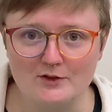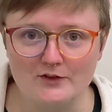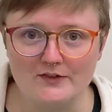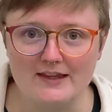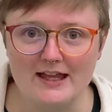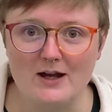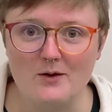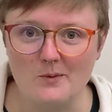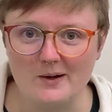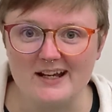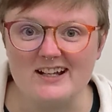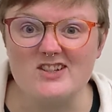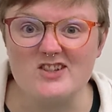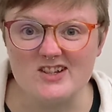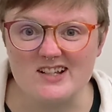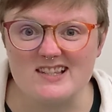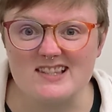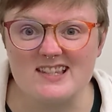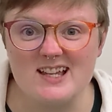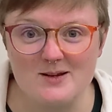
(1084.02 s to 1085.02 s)
learn that way
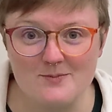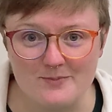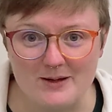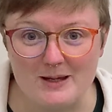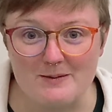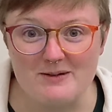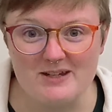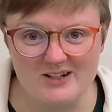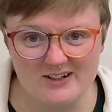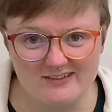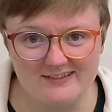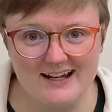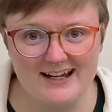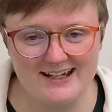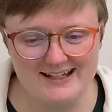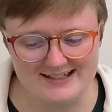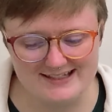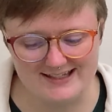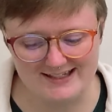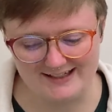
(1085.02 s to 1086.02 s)
just like baby
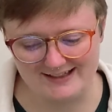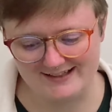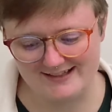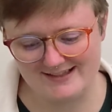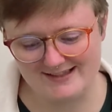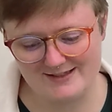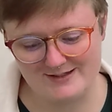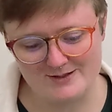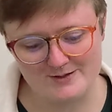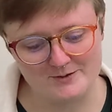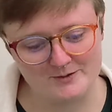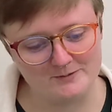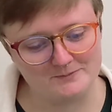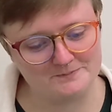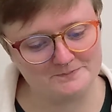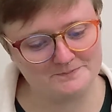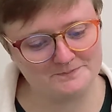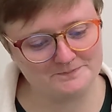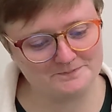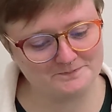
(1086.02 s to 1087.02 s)
orangutans
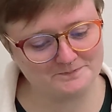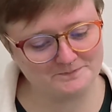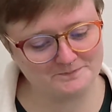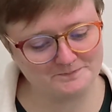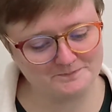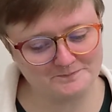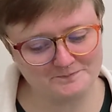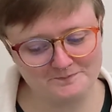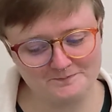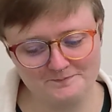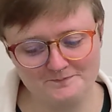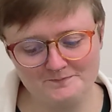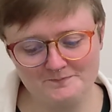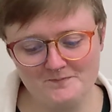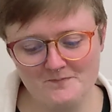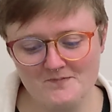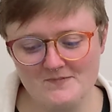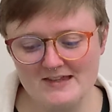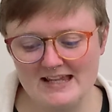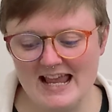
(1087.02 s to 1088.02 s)
do.
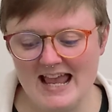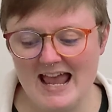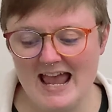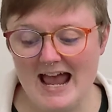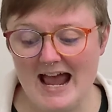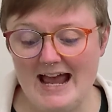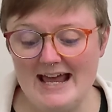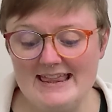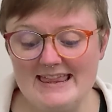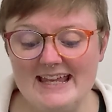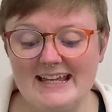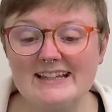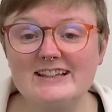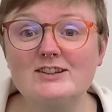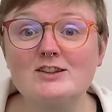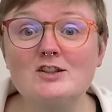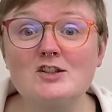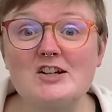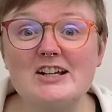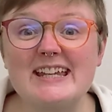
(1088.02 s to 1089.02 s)
And
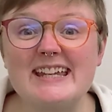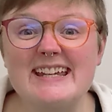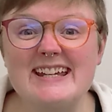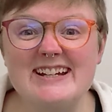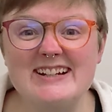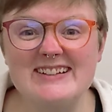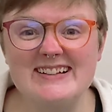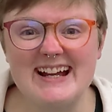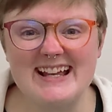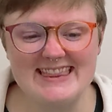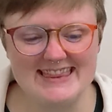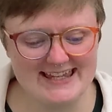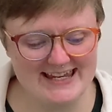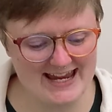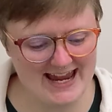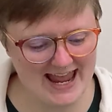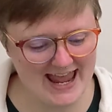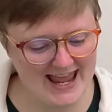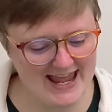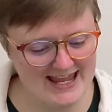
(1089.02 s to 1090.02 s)
then look here at
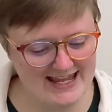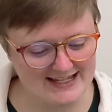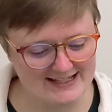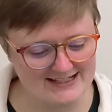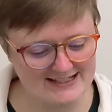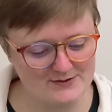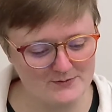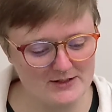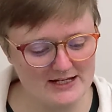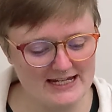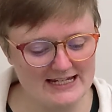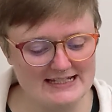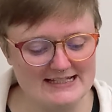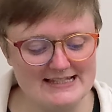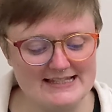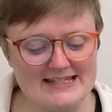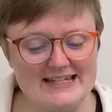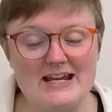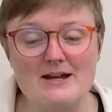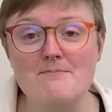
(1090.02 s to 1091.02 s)
the end, we can
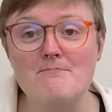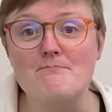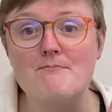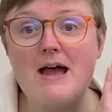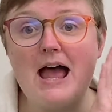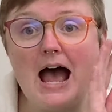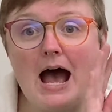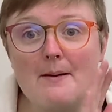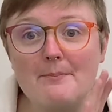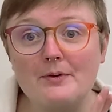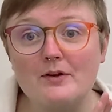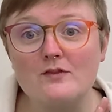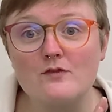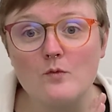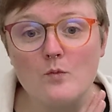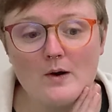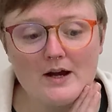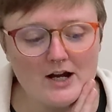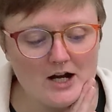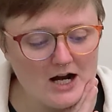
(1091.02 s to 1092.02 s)
see a map of
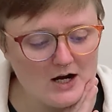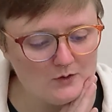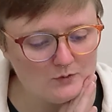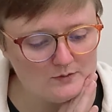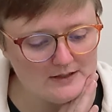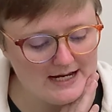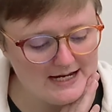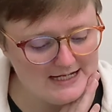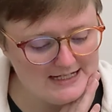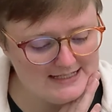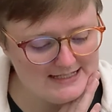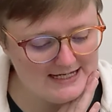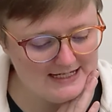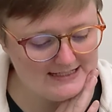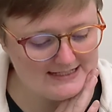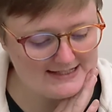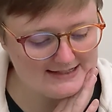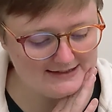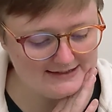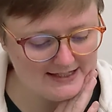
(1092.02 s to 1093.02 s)
where
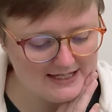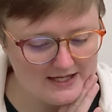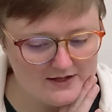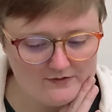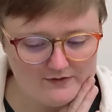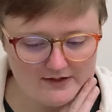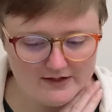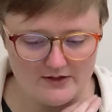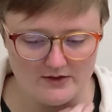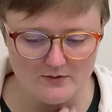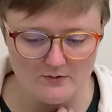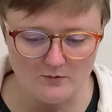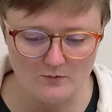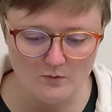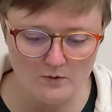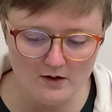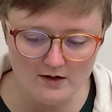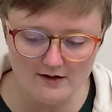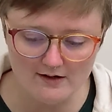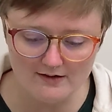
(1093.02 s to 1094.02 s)
orangutans live in the
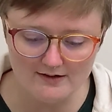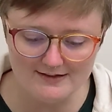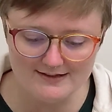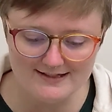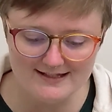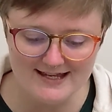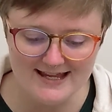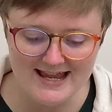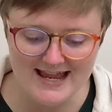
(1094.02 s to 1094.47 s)
world